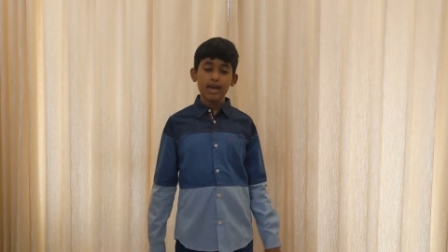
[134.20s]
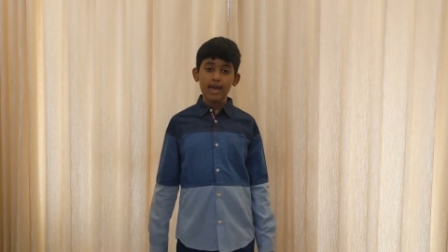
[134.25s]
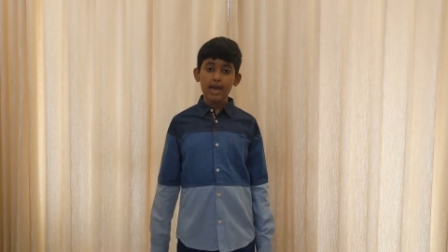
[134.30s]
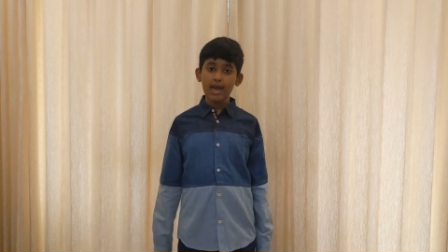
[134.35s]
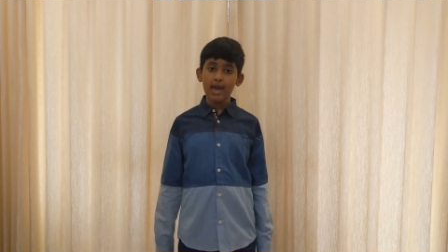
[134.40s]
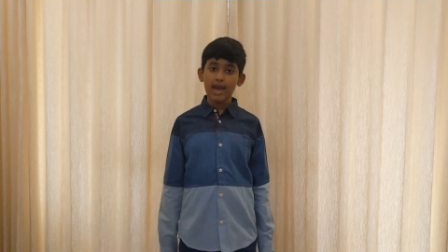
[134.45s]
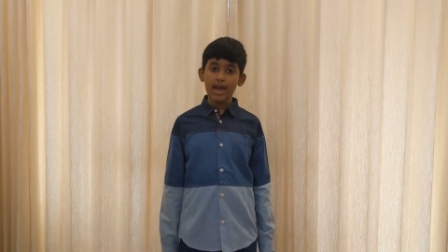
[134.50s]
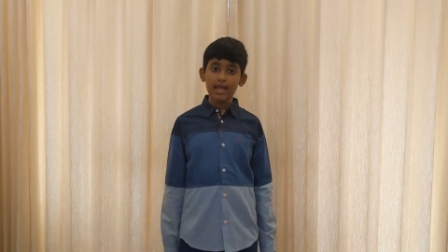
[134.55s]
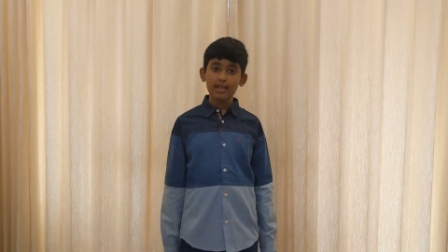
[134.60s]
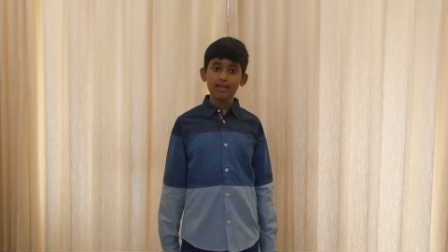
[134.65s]

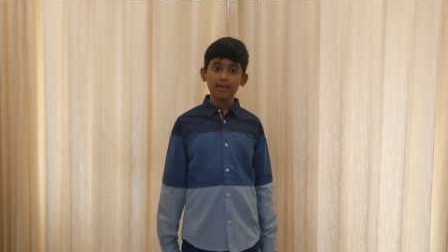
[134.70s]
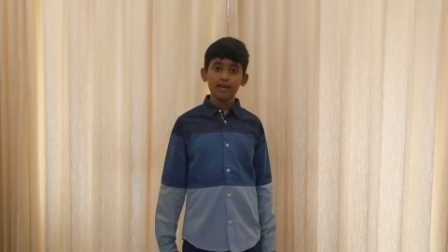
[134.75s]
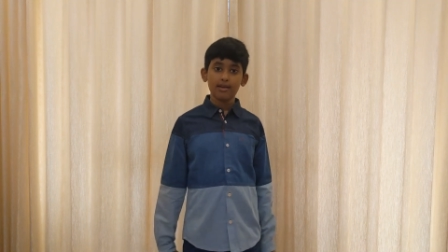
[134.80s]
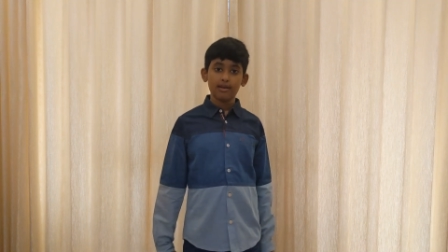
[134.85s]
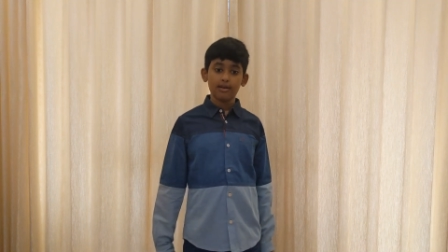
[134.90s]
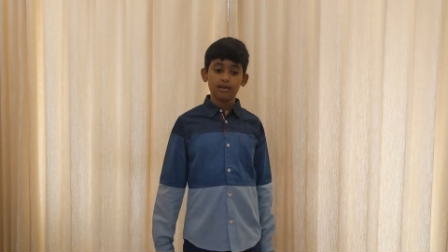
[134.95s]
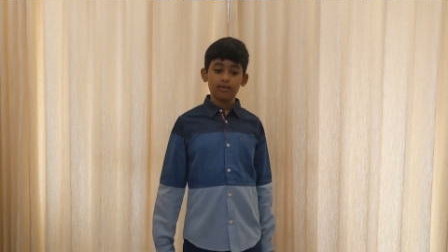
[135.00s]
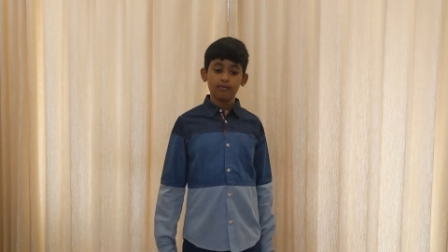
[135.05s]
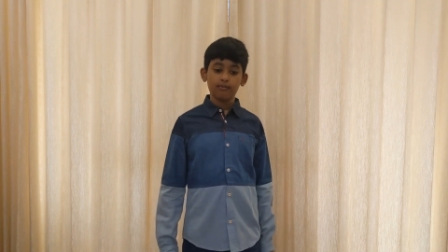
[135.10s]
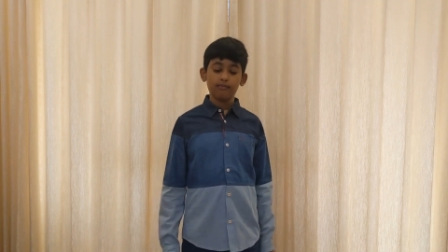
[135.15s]
And
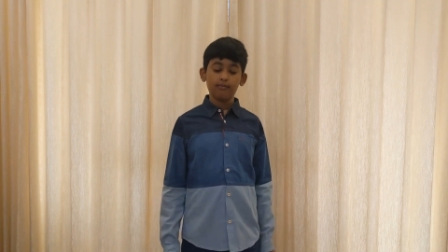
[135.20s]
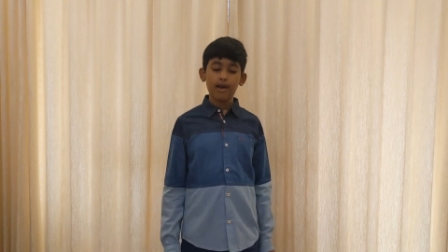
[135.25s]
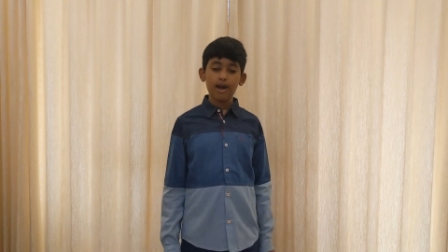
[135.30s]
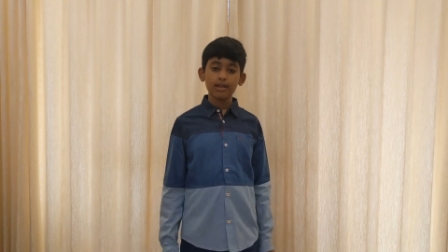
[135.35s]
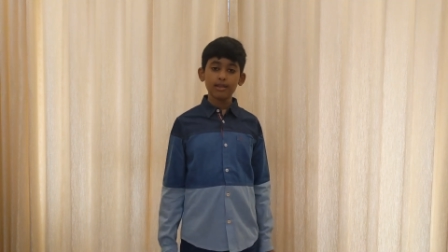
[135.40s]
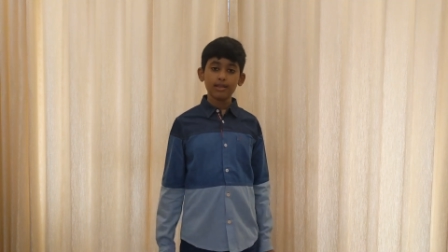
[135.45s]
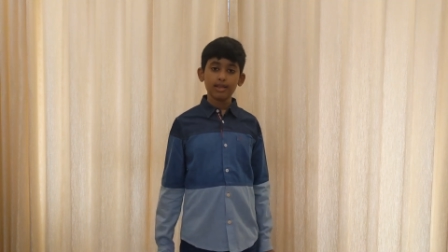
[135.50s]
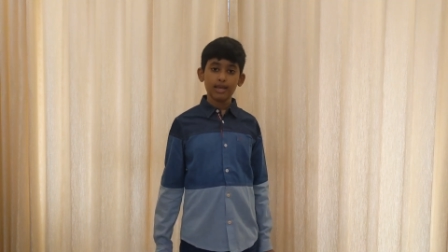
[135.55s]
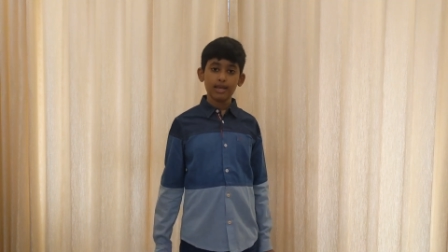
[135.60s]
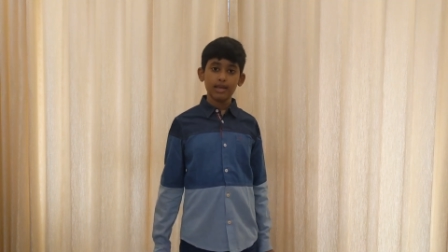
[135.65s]

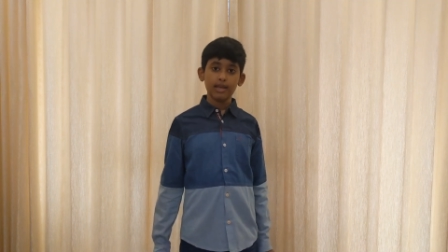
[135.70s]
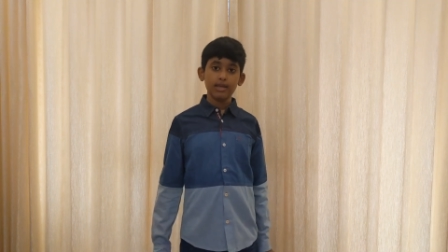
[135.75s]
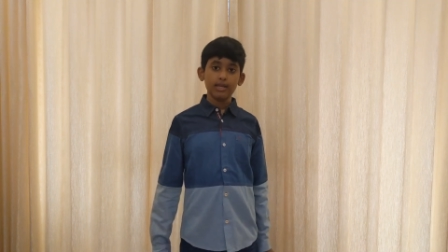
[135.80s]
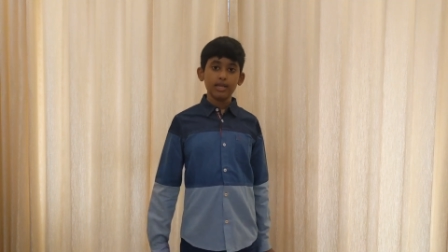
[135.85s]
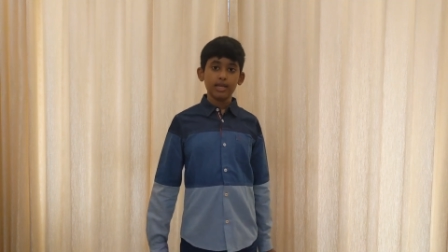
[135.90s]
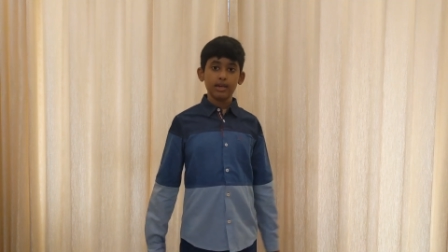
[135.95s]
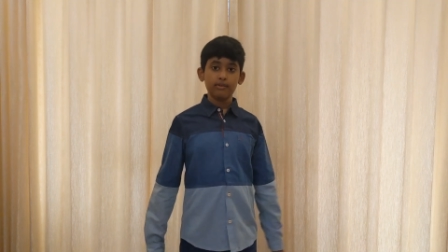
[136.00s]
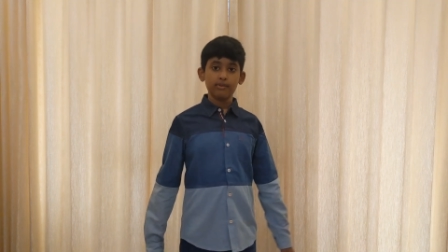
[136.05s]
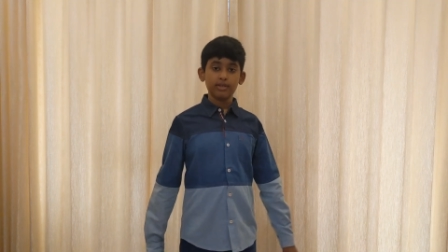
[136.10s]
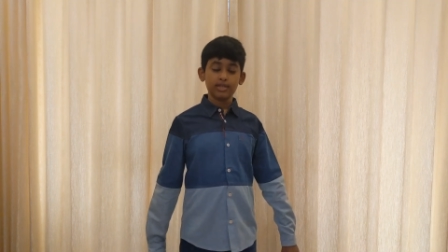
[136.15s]
one day,
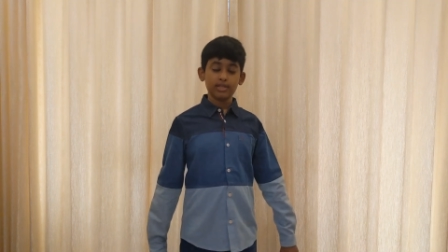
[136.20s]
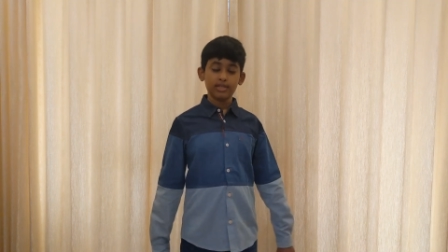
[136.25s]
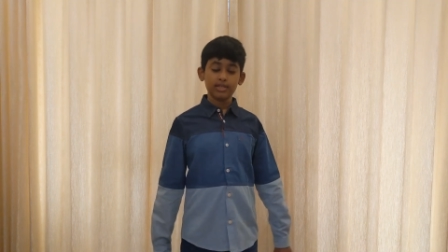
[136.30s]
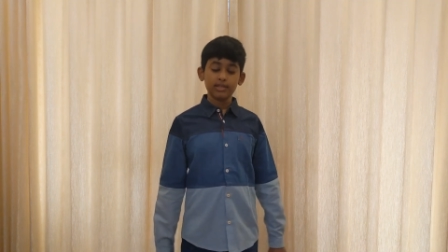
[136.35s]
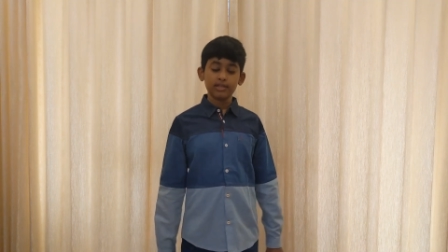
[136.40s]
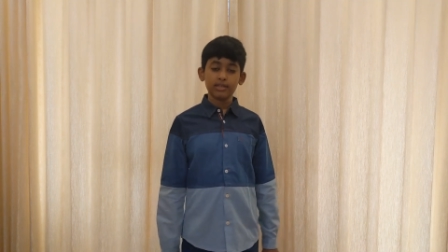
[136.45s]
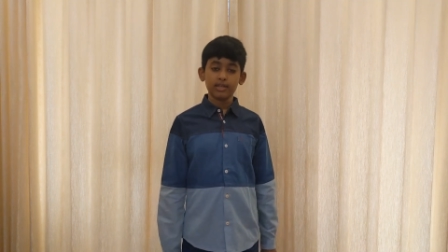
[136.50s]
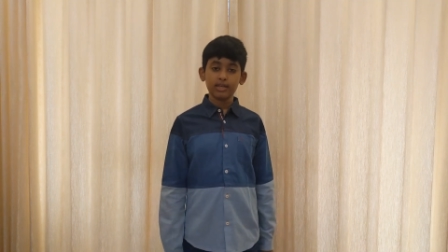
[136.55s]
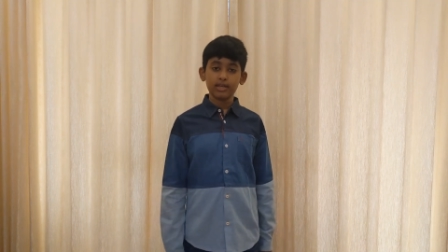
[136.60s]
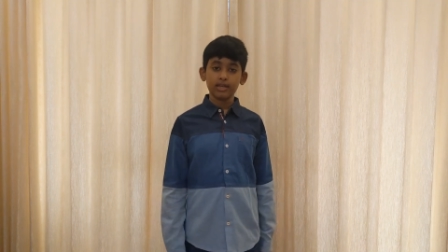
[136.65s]
he was
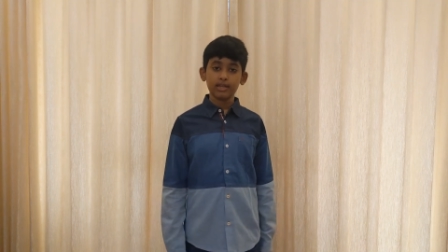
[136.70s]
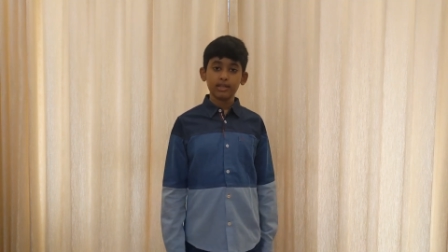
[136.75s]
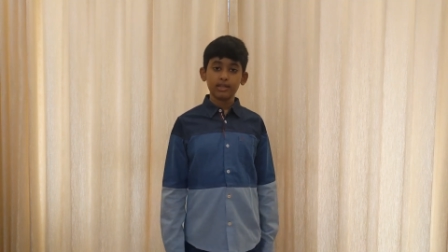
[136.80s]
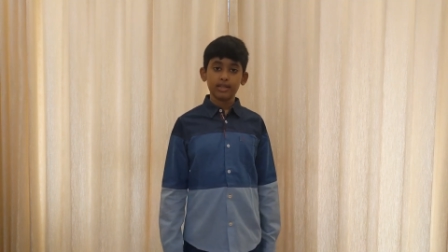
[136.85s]
sitting